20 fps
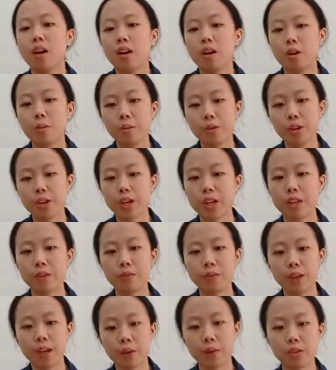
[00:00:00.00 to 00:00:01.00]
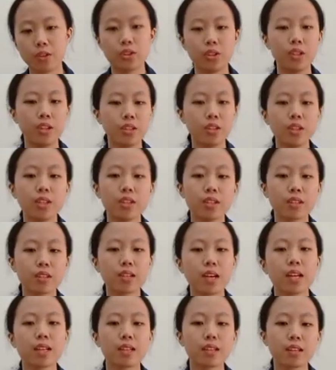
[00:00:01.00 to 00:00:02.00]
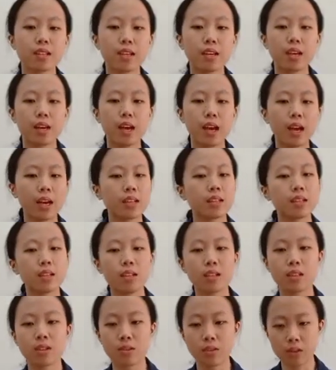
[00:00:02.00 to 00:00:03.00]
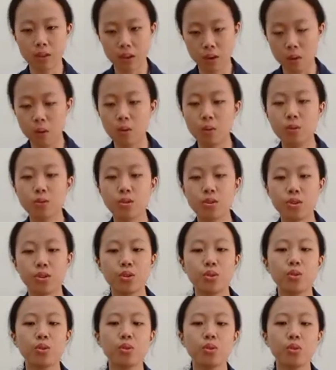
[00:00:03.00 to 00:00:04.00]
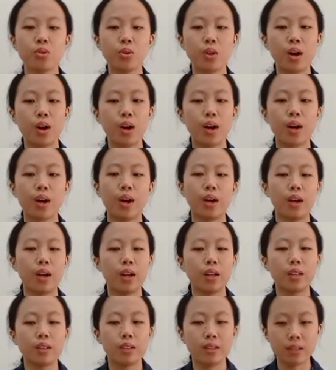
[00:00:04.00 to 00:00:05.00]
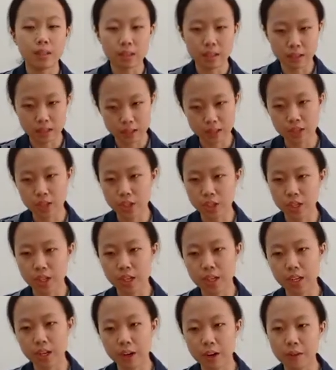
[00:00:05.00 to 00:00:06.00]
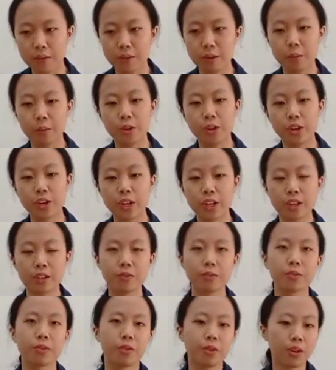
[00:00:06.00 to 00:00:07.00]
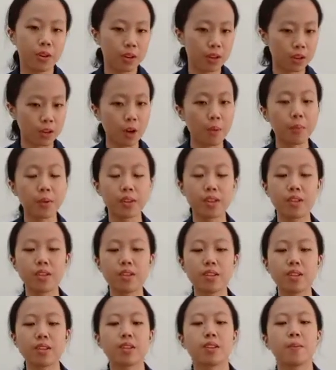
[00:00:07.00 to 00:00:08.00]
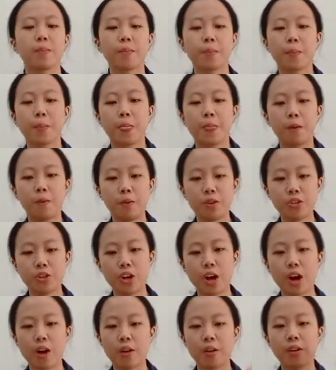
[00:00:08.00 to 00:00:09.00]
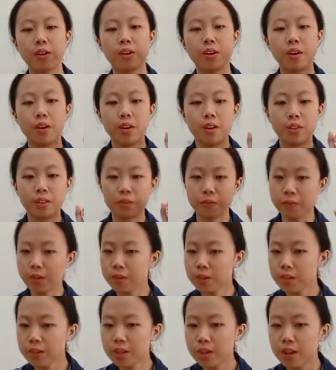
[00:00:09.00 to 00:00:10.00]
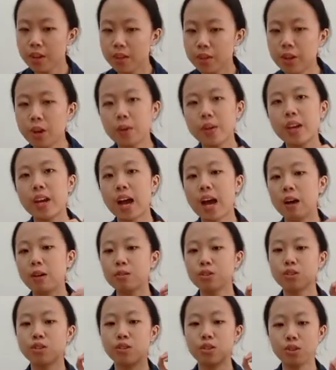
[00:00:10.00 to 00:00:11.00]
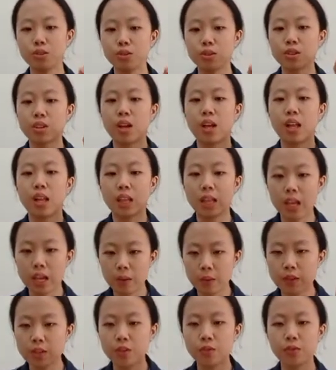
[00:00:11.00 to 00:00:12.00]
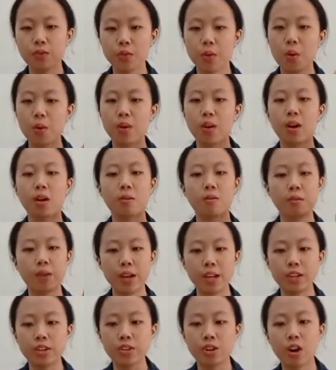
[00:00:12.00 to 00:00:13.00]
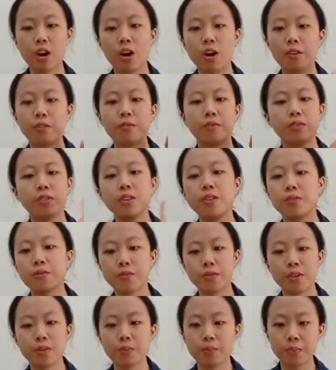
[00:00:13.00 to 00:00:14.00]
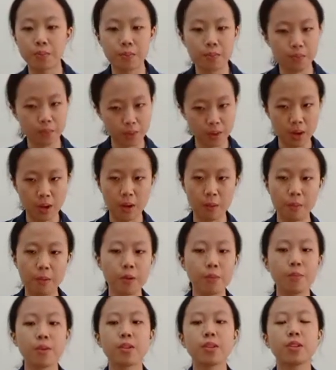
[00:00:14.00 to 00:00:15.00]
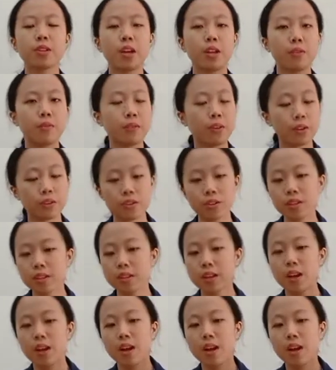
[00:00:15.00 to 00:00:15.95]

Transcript: Communicative language teaching set as it goes to the teaching of communicative competencies, which are the first, knowing how to use language for a range of different purposes and functions.